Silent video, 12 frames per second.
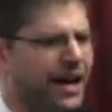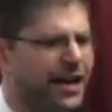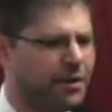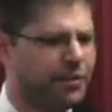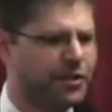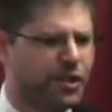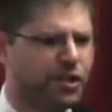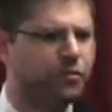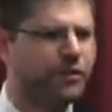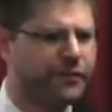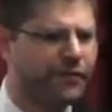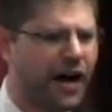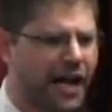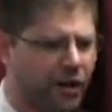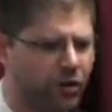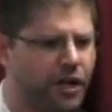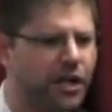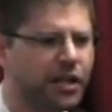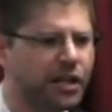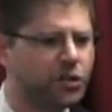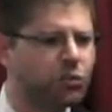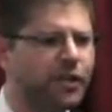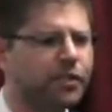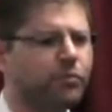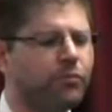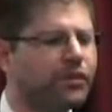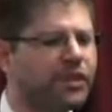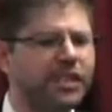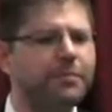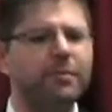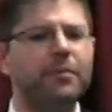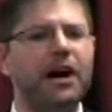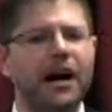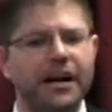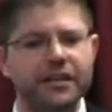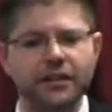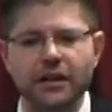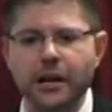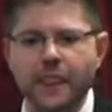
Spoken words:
document that you have filed. Because what you keep in mind,